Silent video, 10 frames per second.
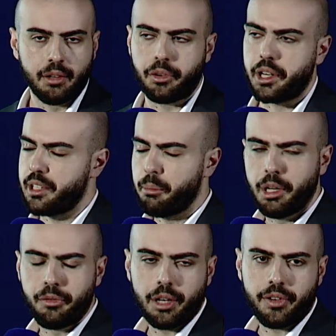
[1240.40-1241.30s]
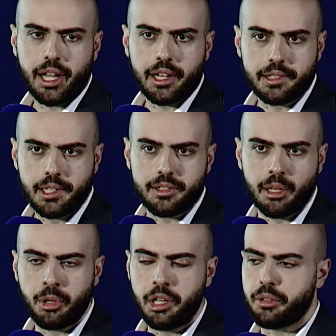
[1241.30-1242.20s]
For example, if you have a high-risk system,
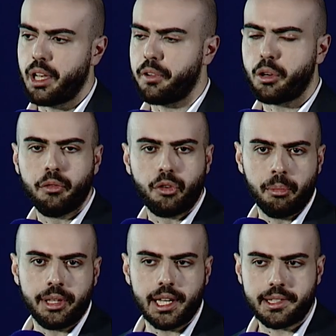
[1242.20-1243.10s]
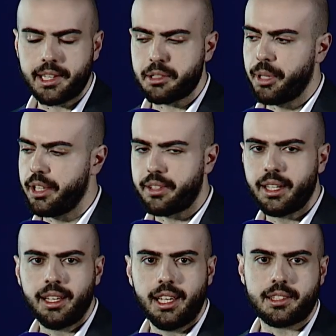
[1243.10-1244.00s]
you need to have a conformity assessment.
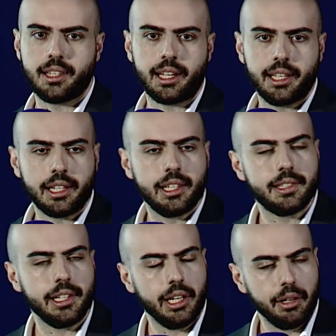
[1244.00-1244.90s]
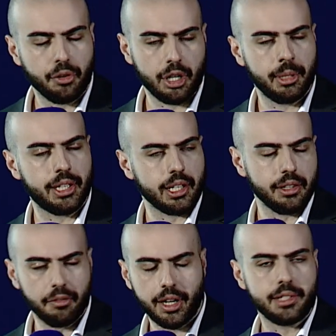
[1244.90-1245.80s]
It's like getting the CE for a medical
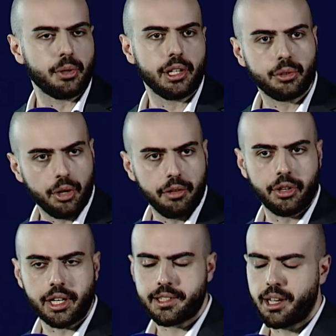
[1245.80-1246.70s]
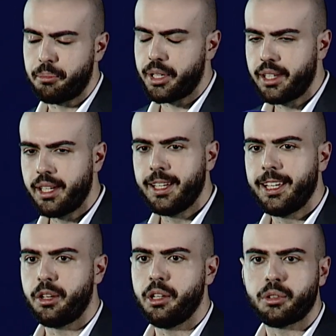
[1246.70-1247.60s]
device or a toy, for example.
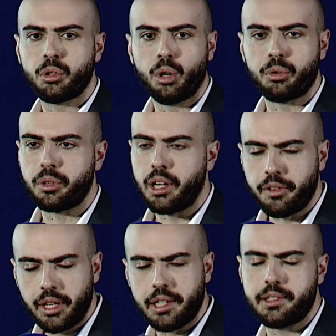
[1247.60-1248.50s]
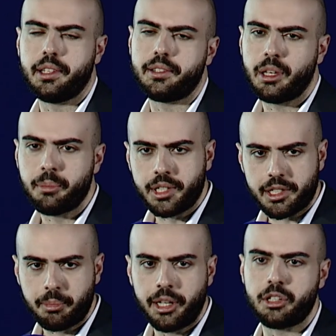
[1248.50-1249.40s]
You need to go through governance systems,
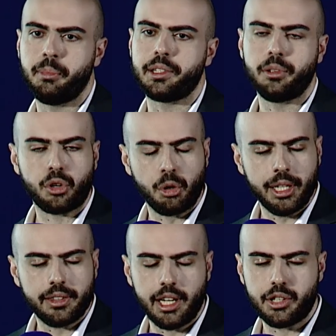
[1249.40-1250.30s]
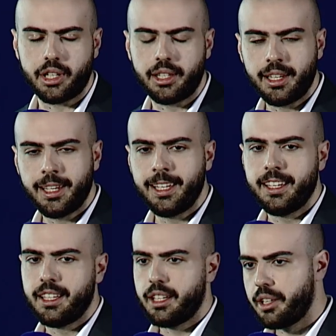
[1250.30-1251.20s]
risk management, documentation.
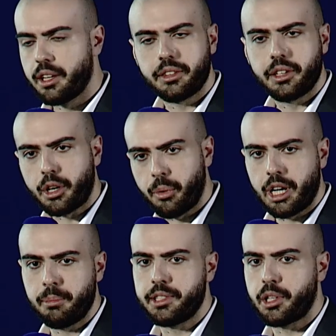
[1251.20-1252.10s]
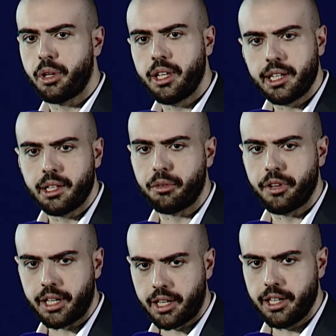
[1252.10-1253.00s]
The requirements are all laid out
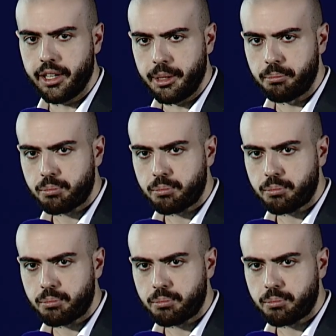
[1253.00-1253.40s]
very clearly.